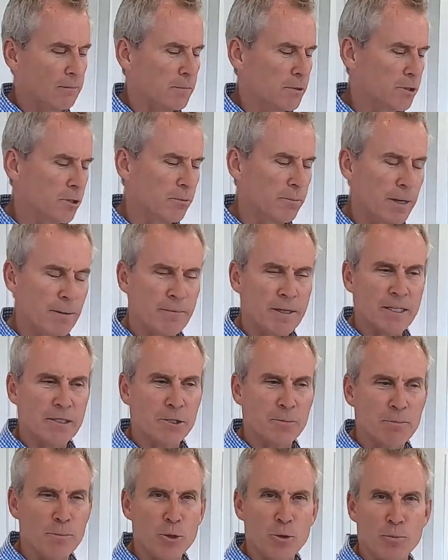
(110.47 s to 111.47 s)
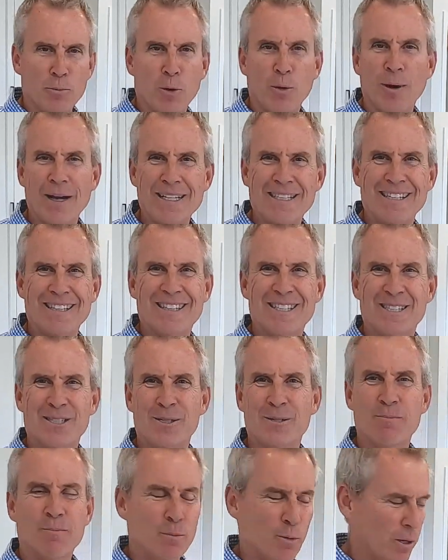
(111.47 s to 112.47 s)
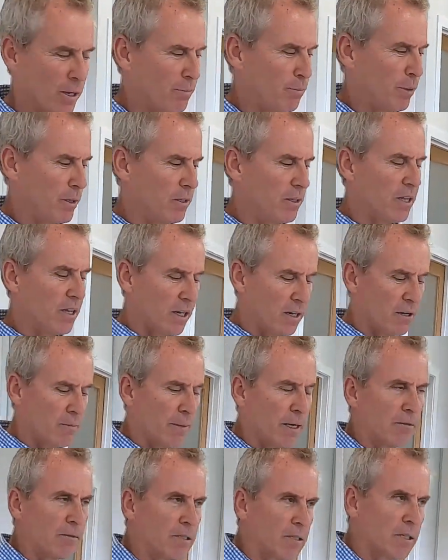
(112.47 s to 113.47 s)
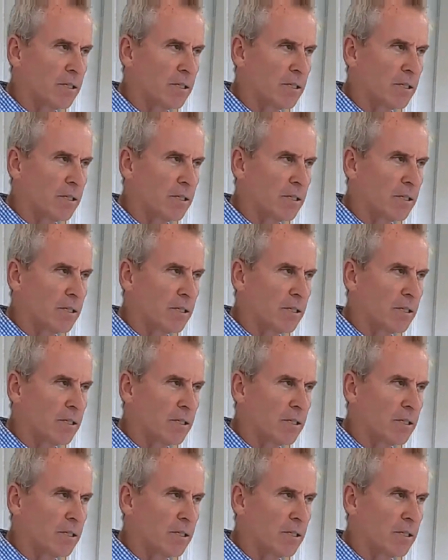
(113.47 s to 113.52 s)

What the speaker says: so maybe that's a moot point at this point, but the undermount